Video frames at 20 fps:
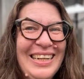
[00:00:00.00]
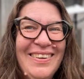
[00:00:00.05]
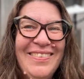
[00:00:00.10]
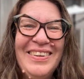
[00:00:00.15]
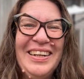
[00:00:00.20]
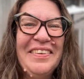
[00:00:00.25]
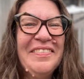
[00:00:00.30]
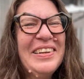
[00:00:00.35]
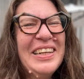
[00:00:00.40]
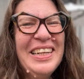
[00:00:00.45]

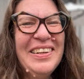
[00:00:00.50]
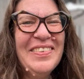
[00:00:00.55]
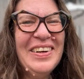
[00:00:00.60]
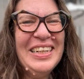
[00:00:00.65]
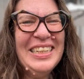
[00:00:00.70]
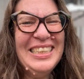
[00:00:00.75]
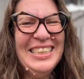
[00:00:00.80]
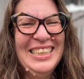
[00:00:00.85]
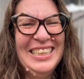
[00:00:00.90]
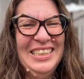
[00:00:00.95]
what I really
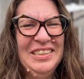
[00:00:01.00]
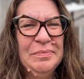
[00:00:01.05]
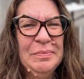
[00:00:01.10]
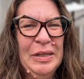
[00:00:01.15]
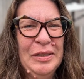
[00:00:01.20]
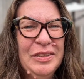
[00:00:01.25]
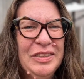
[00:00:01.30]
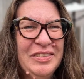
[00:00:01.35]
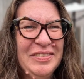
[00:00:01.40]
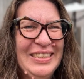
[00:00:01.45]
wanted to do
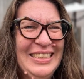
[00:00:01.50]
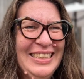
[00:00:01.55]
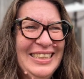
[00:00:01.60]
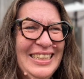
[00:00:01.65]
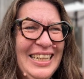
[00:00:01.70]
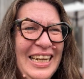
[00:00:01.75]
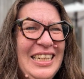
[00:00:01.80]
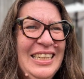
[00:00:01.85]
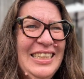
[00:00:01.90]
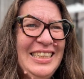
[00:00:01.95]
most was
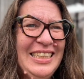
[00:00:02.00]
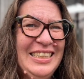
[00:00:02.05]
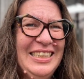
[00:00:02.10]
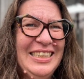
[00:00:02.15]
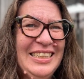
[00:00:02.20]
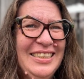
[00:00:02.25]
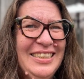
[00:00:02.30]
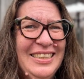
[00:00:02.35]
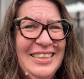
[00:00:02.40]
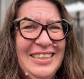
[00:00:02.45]
to
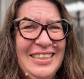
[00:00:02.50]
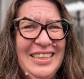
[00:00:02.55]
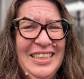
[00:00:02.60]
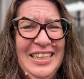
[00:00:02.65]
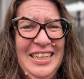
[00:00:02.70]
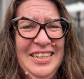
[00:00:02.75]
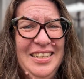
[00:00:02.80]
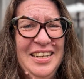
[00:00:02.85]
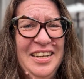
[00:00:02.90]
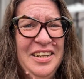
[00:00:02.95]
just
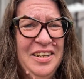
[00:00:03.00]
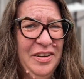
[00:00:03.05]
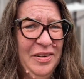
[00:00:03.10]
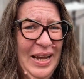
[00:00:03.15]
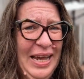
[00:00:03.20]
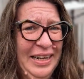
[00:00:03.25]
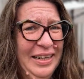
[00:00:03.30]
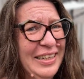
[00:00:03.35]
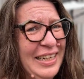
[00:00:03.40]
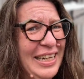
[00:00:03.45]
continue
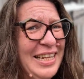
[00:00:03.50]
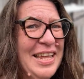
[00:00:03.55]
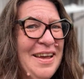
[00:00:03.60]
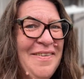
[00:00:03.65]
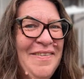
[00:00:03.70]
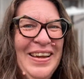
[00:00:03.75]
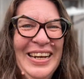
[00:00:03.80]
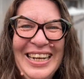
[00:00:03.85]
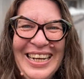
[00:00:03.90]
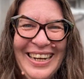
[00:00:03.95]
editing the
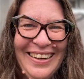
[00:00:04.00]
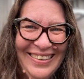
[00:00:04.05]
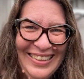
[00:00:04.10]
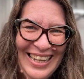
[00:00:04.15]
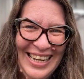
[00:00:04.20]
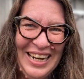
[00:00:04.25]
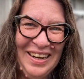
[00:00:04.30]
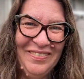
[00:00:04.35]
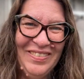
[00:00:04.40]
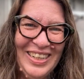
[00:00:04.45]
video
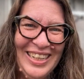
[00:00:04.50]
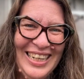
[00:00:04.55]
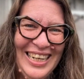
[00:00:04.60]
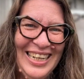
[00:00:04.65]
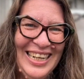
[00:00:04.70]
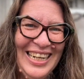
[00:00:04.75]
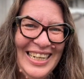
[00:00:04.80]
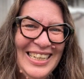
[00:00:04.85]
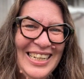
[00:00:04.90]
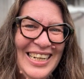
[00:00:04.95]
that I'm working
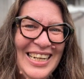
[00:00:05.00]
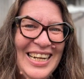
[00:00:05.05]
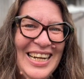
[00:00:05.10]
on.